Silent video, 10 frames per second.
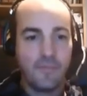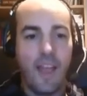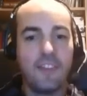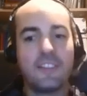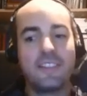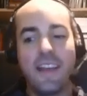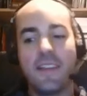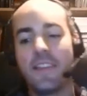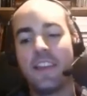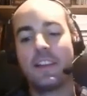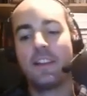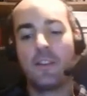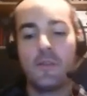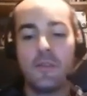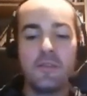And does that then
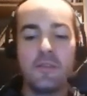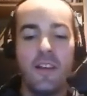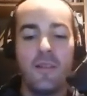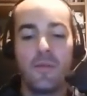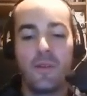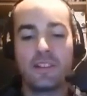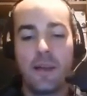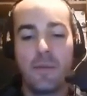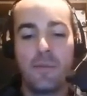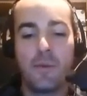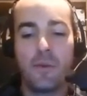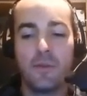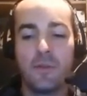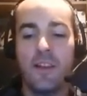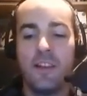include, for
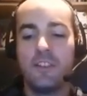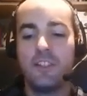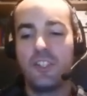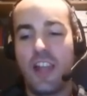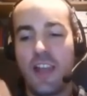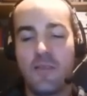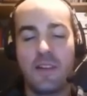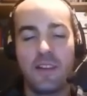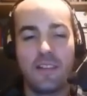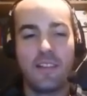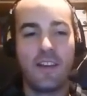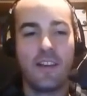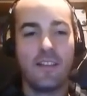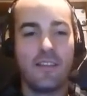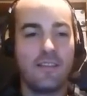example, sharing the
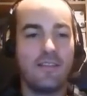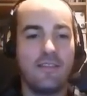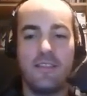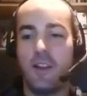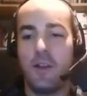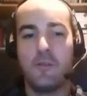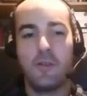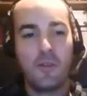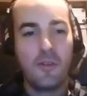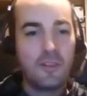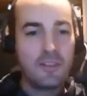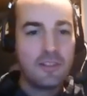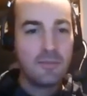load across